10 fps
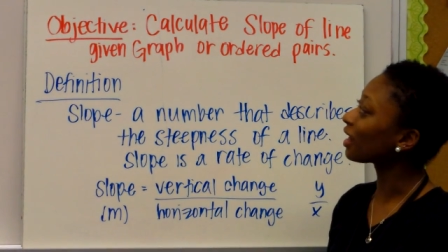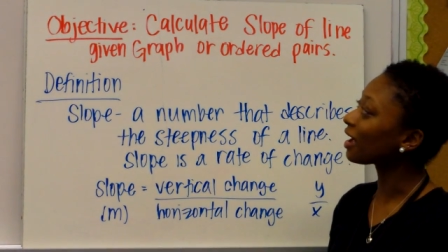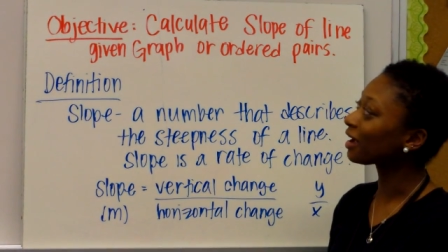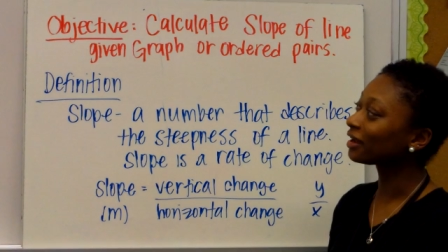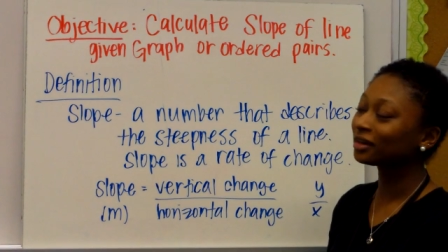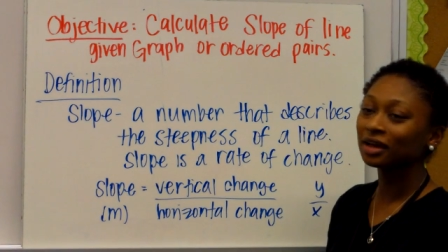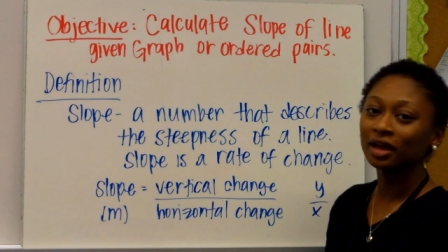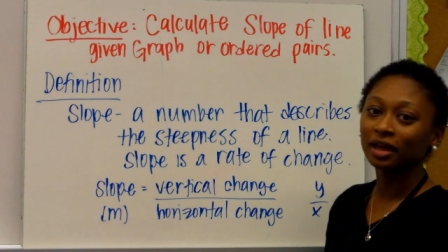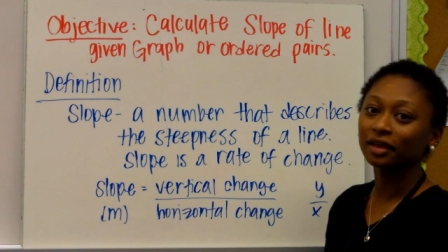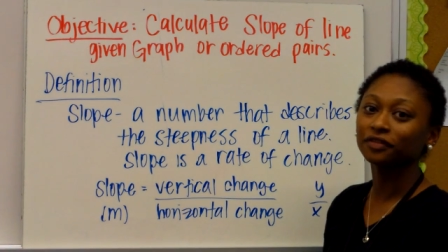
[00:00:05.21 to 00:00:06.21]

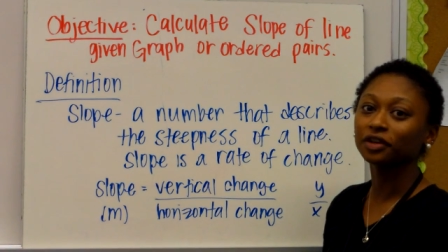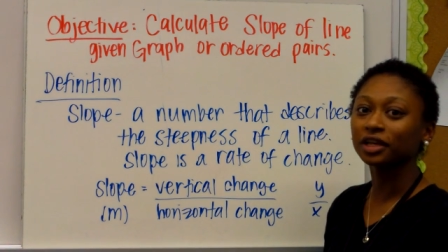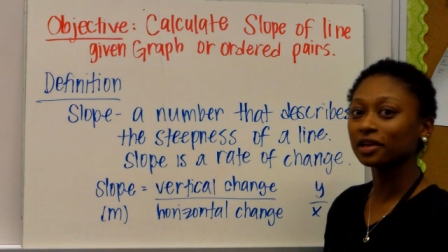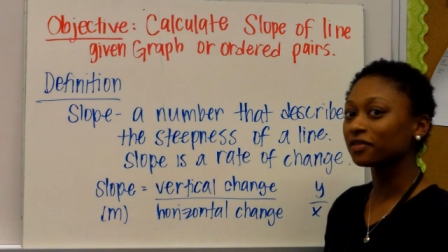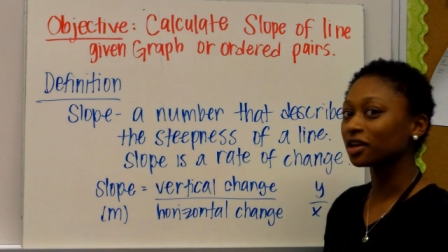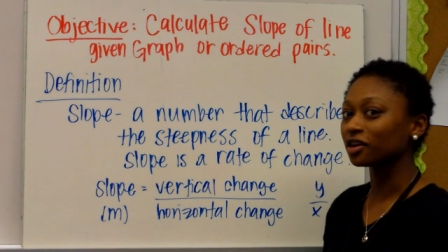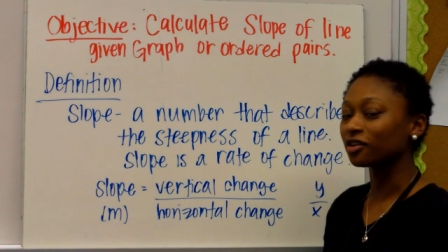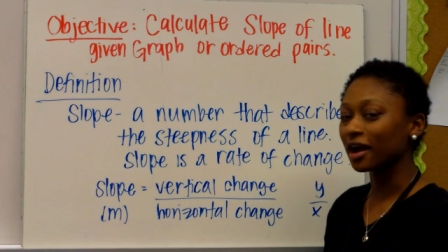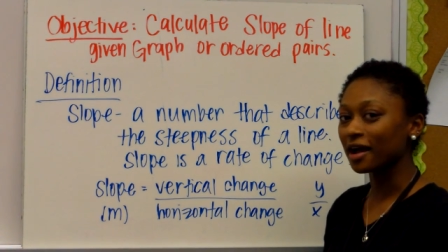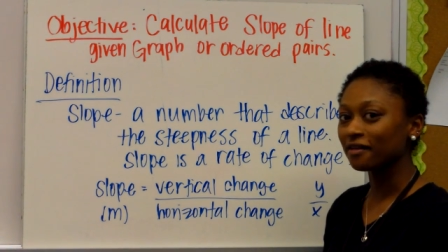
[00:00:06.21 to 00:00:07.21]
line if you're given a
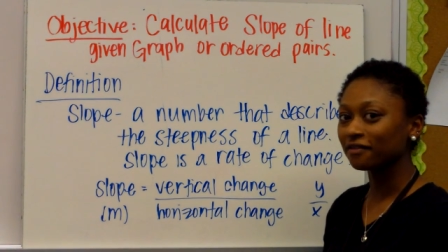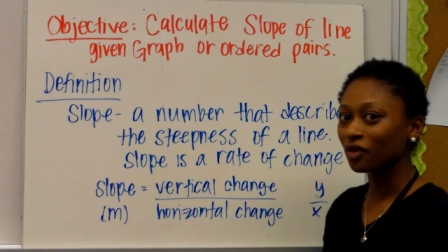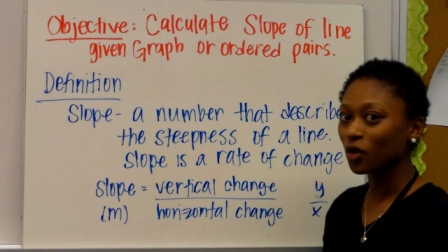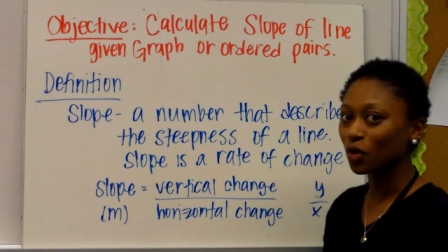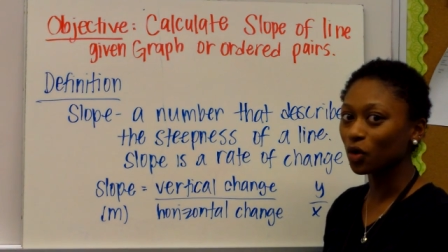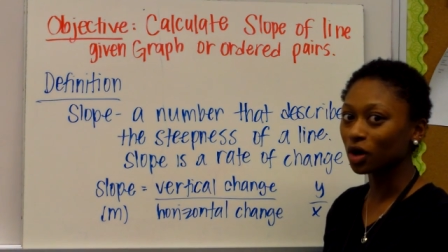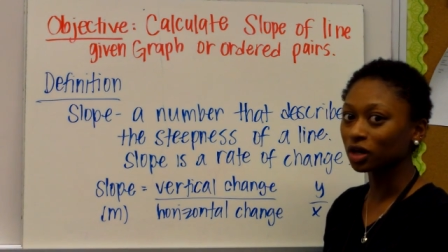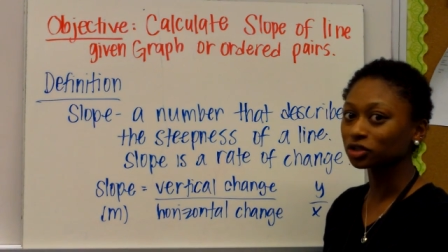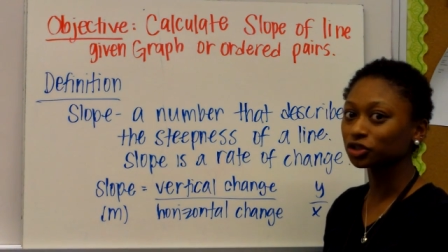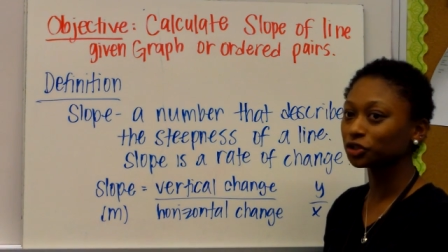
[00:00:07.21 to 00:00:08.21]
graph
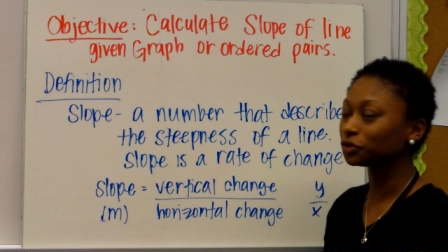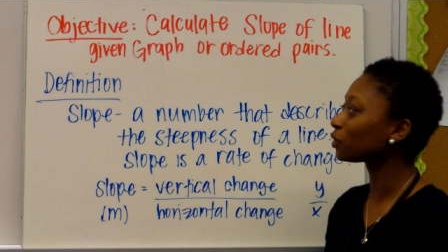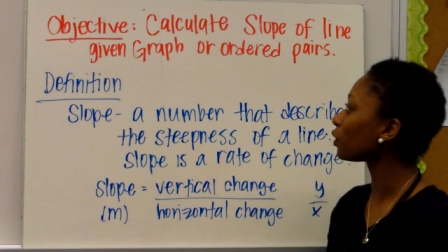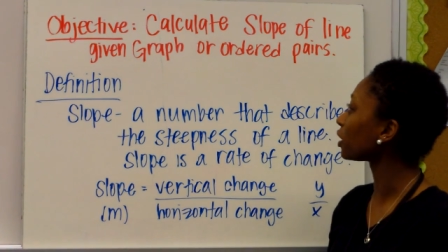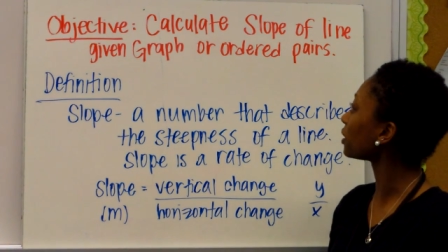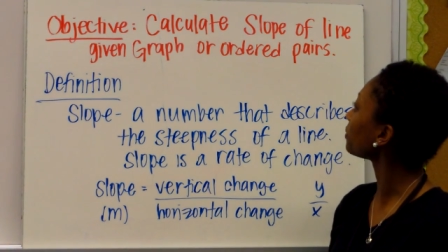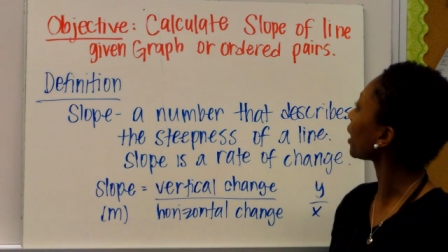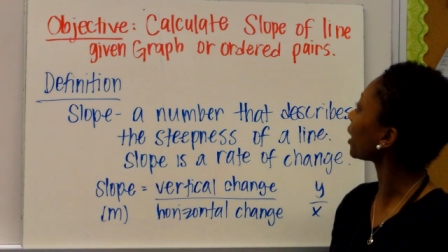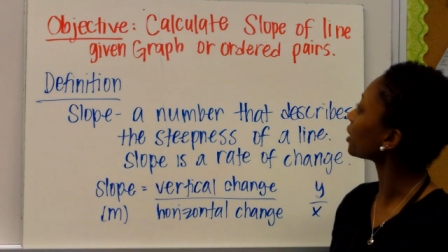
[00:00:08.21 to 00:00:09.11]
or two coordinate